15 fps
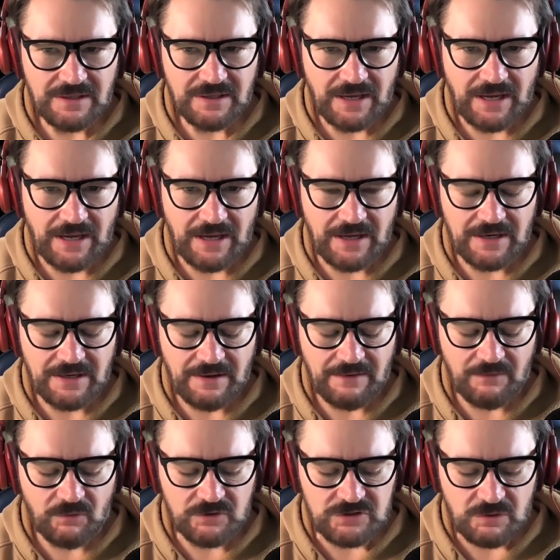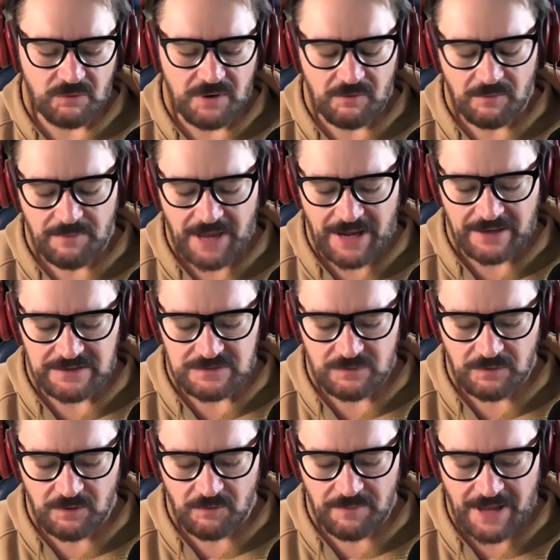And so we were
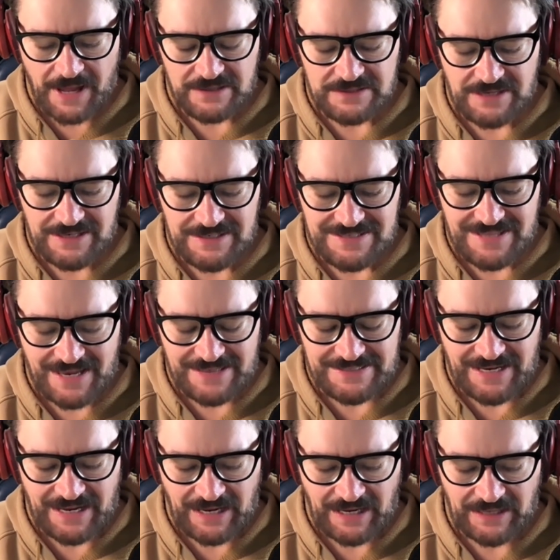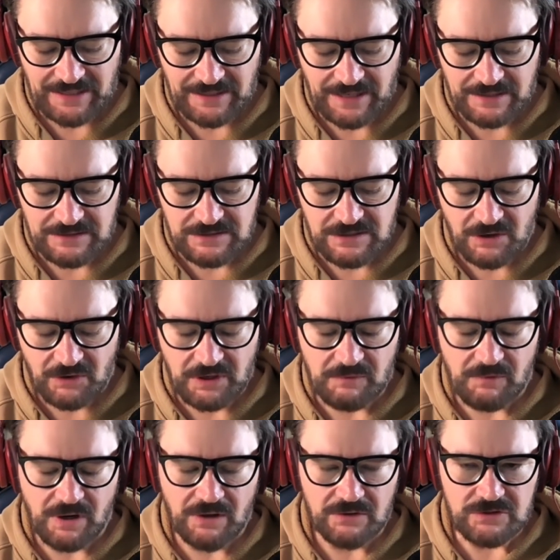backstage that day, and Cody
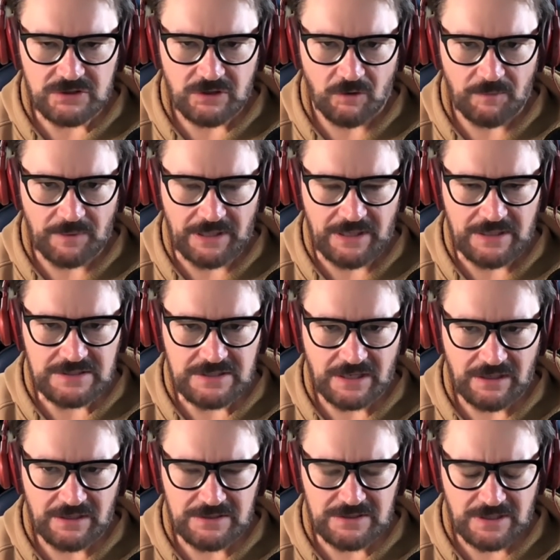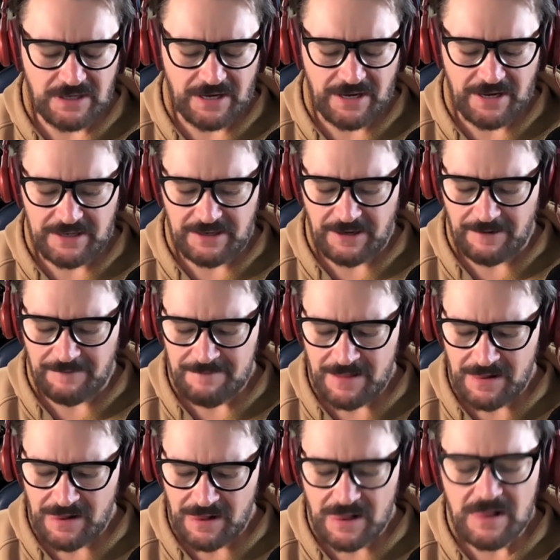Rhodes told me, he said, listen,
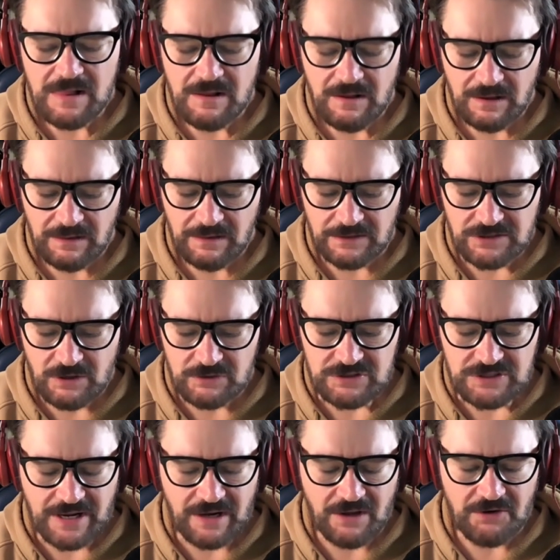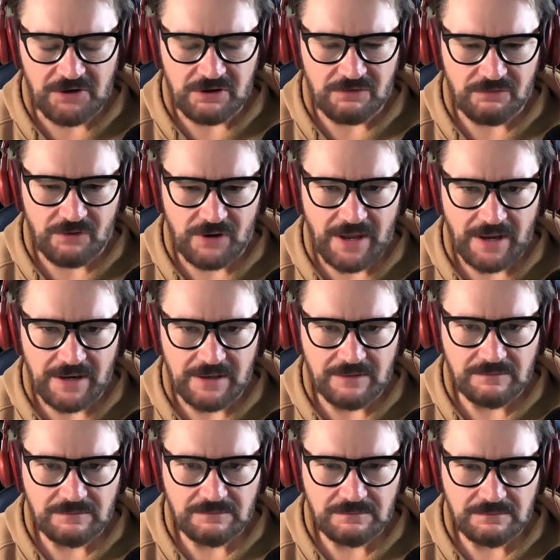let's go say hello to your friend.
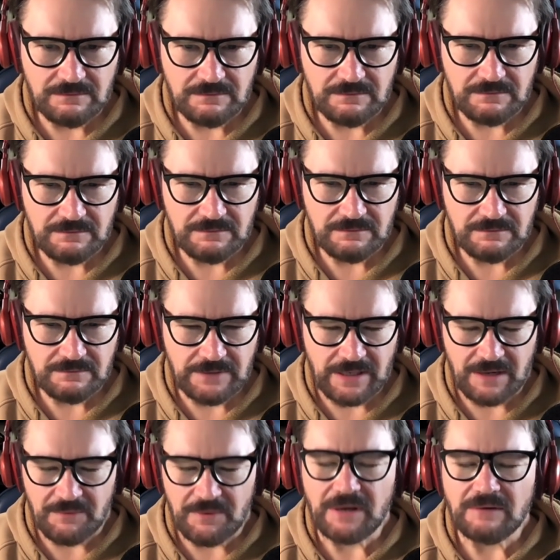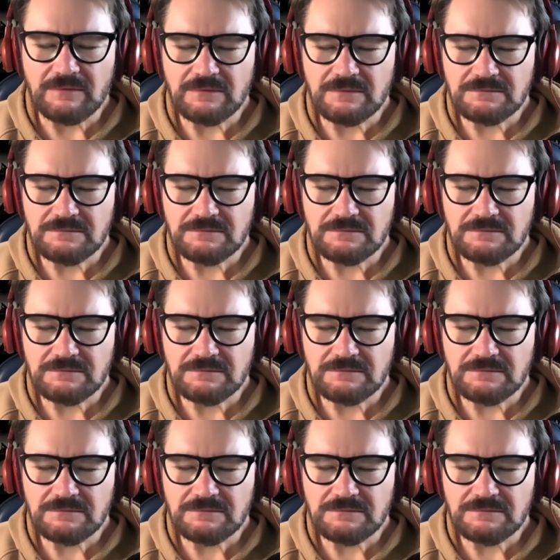And I went,